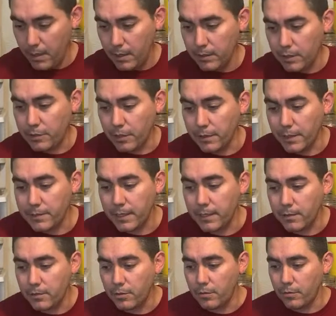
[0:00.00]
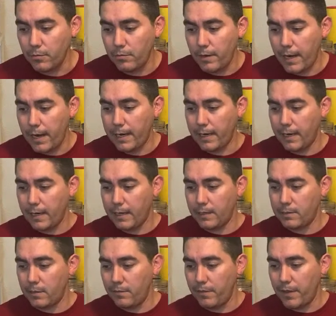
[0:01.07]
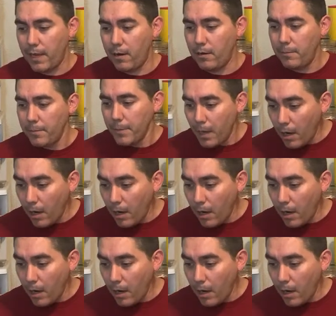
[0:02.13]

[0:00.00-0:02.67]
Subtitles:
to turn this into a sunflower.